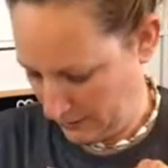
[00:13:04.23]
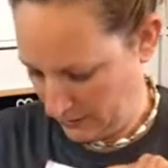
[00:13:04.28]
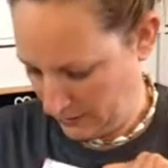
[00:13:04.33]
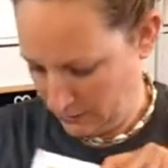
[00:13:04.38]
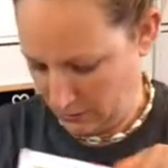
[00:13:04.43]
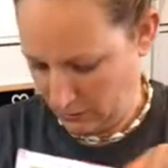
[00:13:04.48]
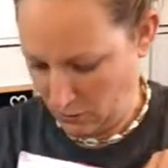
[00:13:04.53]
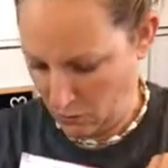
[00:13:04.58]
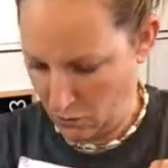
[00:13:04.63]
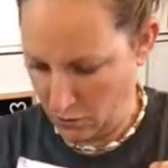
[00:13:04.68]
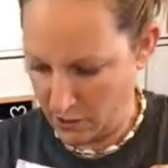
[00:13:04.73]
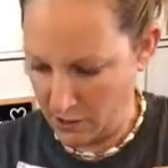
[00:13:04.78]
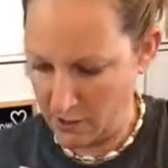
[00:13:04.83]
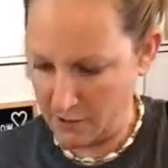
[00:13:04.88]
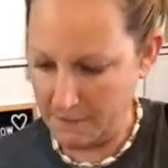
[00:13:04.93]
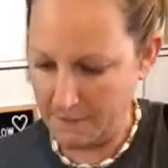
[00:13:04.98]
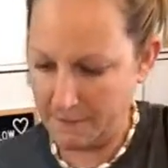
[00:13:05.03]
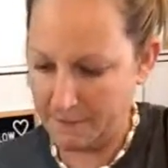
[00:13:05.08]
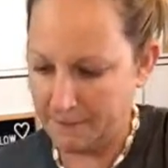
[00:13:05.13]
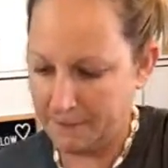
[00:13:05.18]
it in the
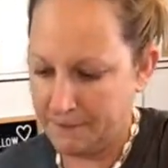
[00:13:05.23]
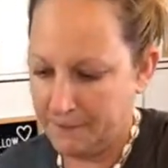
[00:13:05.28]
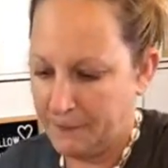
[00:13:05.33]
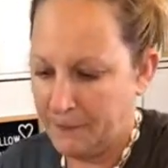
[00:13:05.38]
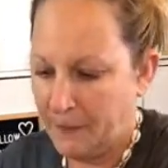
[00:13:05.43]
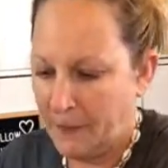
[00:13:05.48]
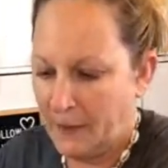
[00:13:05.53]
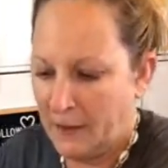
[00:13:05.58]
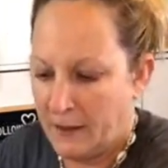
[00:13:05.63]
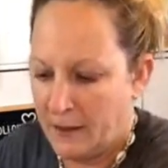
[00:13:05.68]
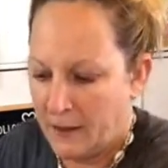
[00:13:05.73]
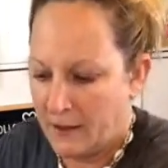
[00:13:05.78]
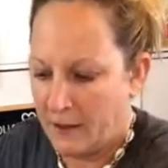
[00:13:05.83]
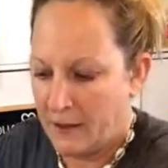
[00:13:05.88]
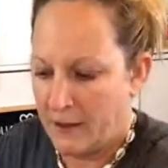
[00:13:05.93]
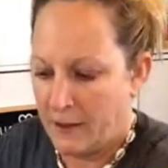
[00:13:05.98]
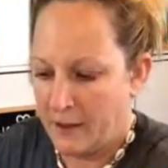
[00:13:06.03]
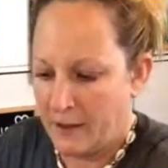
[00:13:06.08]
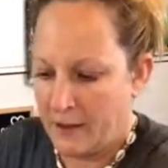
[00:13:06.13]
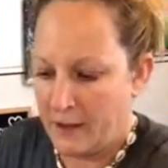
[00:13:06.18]
corner
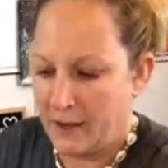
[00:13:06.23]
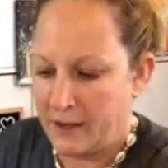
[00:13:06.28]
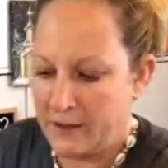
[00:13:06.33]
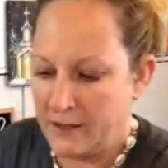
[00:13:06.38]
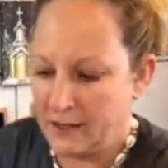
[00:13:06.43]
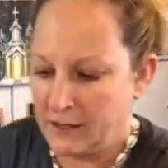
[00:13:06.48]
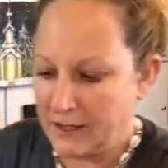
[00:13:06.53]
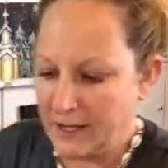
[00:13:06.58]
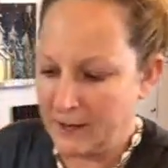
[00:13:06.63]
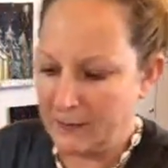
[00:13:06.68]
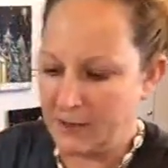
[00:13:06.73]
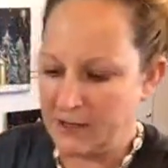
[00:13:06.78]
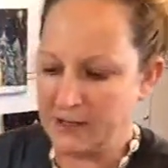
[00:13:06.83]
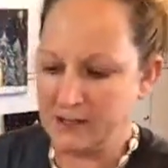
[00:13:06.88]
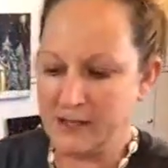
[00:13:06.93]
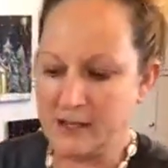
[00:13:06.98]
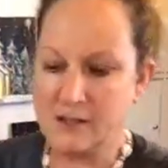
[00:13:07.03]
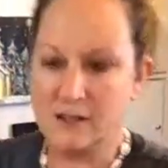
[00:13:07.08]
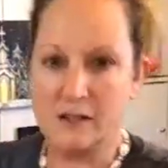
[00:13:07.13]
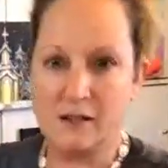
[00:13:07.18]
and then lay my
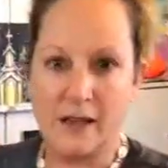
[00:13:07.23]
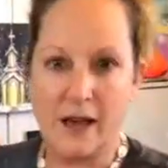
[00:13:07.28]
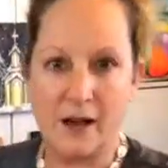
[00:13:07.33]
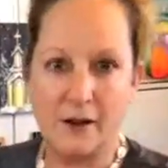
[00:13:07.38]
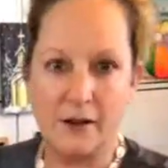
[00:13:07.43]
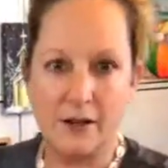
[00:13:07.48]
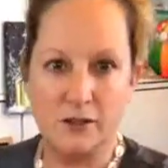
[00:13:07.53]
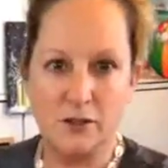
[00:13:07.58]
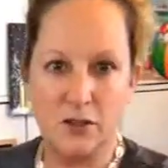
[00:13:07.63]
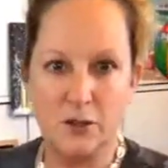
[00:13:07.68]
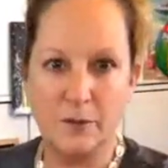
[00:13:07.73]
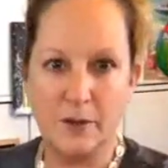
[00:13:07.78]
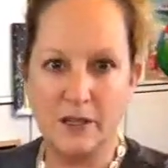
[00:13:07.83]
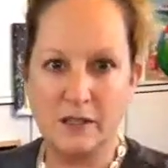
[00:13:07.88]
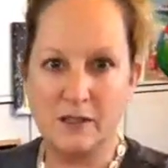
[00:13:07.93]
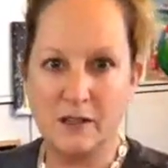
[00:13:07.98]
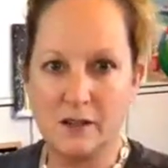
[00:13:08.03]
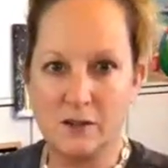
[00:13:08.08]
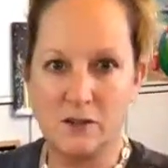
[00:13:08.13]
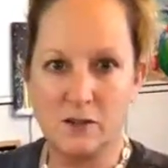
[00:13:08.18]
stencil out and do my
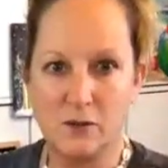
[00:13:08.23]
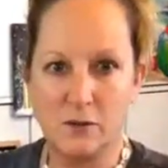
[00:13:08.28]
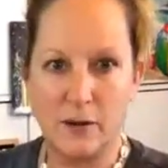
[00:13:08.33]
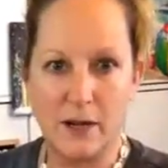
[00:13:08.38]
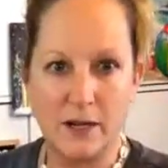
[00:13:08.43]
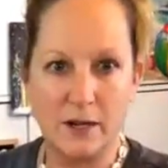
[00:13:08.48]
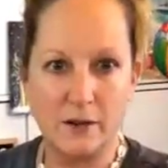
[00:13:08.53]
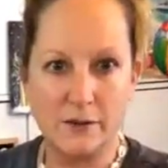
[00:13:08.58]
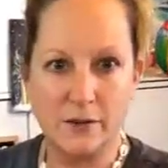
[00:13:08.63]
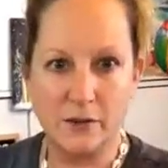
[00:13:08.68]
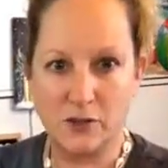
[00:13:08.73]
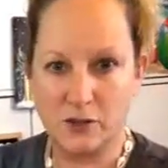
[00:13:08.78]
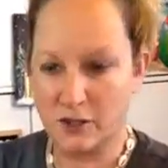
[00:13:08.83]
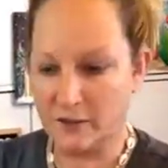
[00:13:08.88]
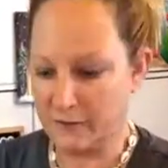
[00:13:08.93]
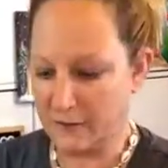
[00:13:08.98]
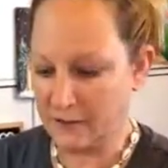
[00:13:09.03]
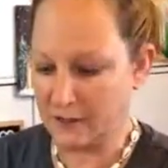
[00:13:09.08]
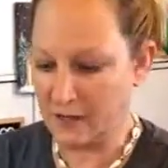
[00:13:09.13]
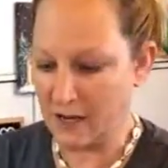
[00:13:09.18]
stencil right on the
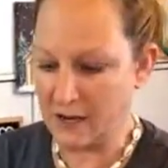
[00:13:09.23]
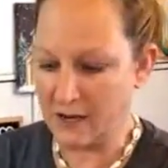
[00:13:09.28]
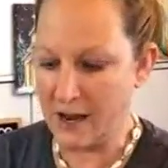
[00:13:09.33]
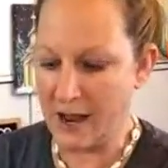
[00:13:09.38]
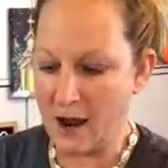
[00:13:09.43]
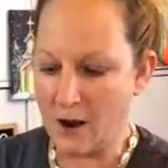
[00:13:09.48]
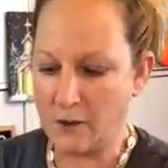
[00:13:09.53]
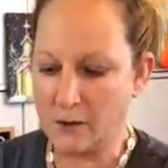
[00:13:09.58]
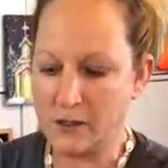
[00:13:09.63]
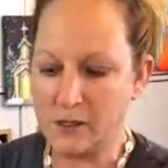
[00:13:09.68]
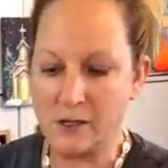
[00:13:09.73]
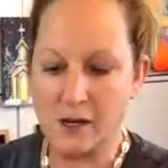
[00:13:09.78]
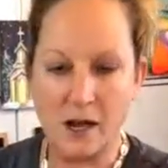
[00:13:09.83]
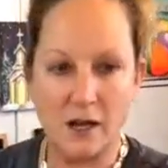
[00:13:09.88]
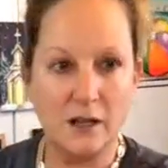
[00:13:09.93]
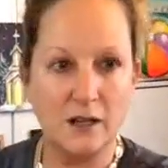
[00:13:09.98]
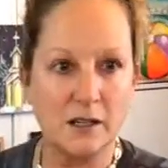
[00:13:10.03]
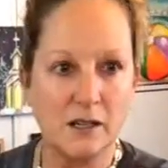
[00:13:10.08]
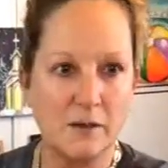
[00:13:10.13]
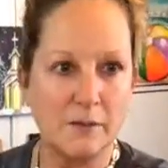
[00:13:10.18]
surface. And now it's
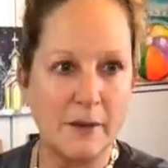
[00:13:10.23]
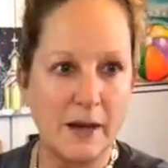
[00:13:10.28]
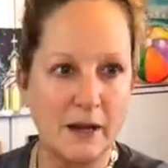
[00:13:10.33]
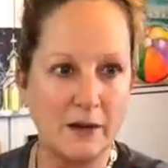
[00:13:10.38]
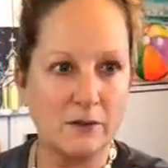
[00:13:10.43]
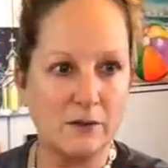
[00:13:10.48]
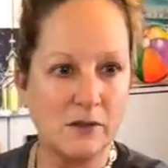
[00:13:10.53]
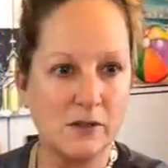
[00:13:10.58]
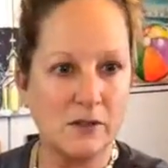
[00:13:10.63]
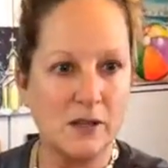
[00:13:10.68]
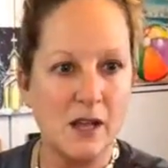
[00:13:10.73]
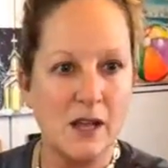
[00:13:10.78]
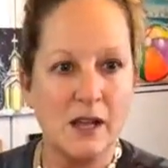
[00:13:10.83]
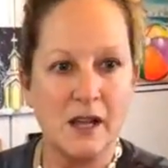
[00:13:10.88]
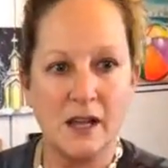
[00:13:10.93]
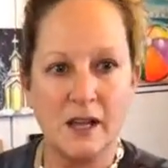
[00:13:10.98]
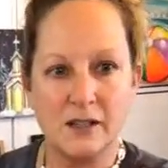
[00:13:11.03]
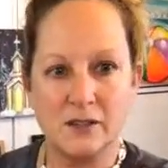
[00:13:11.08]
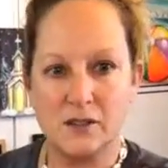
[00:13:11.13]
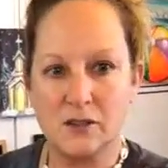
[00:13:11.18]
not going to bounce.
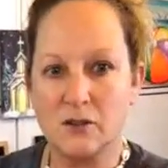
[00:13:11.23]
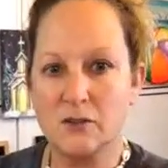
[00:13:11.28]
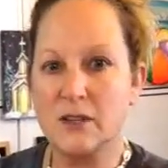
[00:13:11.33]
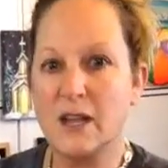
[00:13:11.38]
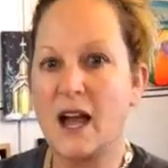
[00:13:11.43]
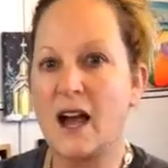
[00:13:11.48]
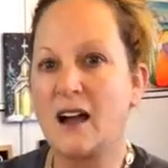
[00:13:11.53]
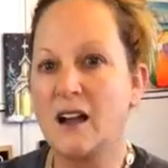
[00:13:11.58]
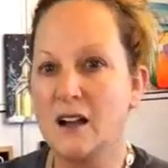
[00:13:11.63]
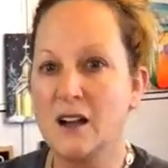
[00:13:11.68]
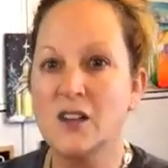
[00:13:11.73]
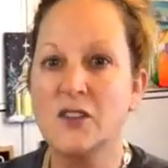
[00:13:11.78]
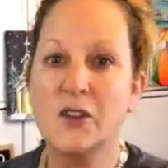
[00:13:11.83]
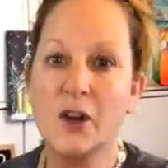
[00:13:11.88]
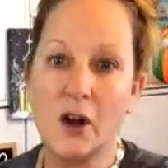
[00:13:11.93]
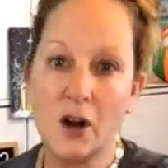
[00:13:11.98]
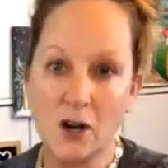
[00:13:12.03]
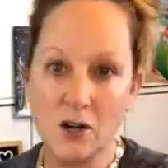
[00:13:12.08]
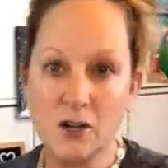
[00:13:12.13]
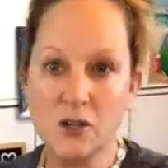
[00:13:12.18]
And so, yeah, the
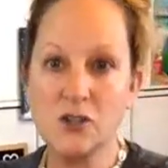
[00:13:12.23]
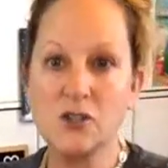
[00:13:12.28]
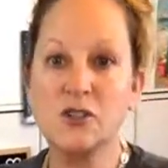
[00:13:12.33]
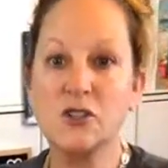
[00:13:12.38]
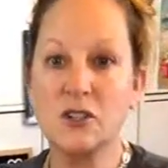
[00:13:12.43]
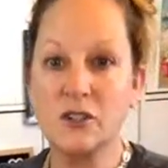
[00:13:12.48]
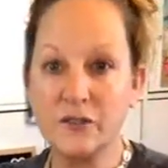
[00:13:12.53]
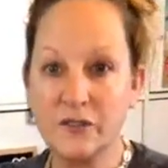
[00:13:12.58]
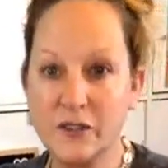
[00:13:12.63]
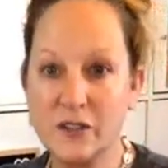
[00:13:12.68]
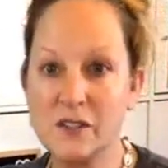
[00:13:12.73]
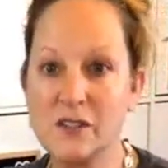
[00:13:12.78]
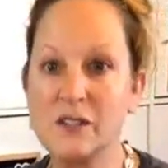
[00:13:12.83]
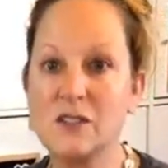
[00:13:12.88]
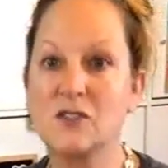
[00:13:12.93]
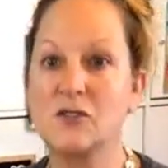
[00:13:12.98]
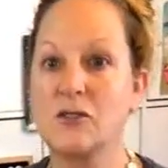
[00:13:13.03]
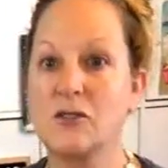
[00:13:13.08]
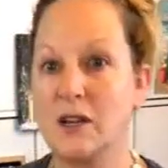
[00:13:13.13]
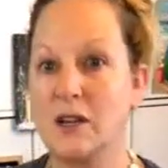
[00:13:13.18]
harder surface
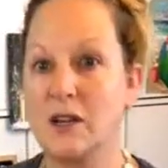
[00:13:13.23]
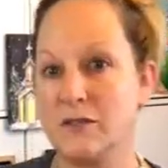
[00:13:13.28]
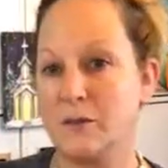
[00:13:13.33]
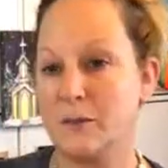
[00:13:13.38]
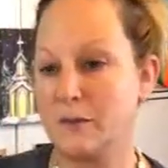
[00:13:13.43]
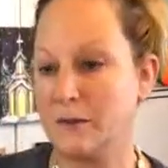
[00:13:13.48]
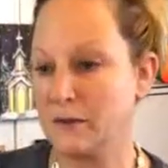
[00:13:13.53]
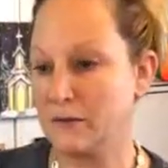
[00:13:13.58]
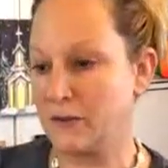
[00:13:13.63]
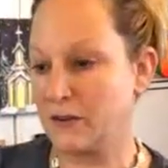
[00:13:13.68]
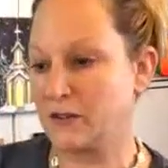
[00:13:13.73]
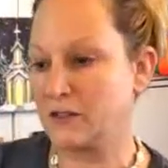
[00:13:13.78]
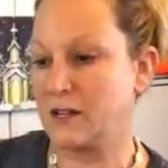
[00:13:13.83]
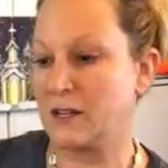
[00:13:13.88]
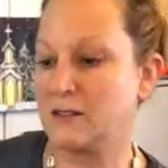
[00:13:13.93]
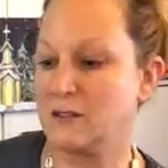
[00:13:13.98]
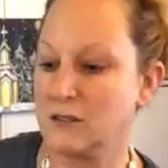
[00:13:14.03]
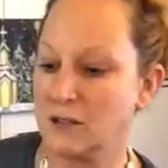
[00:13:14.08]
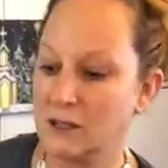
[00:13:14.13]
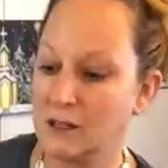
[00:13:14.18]
is great for
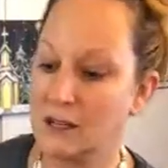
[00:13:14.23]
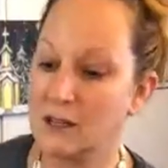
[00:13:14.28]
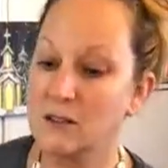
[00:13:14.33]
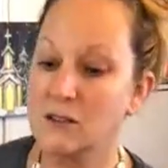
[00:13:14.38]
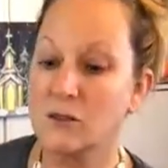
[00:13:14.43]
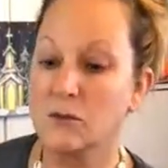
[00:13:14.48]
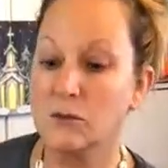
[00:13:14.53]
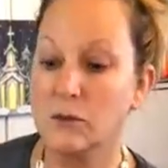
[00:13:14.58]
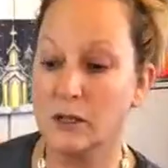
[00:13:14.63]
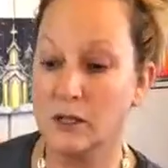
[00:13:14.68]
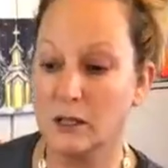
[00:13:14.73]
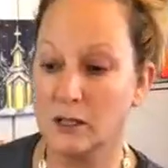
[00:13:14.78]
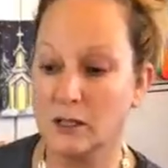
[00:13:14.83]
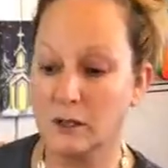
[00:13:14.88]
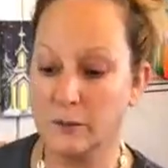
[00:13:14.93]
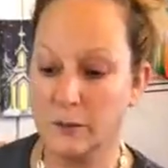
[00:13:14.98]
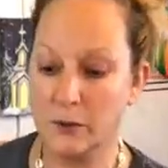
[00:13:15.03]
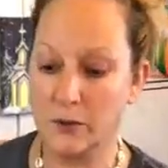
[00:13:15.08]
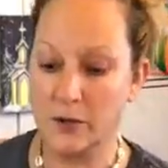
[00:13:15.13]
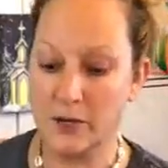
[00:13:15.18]
stenciling. That is a really
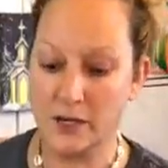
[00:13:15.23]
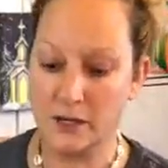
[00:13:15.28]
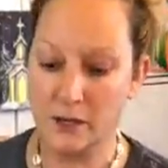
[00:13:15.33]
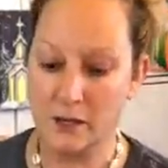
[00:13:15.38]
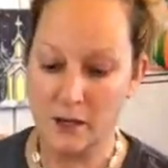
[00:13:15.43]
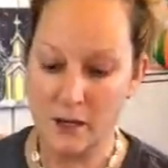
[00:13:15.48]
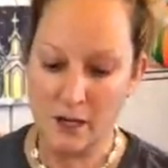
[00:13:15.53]
good point.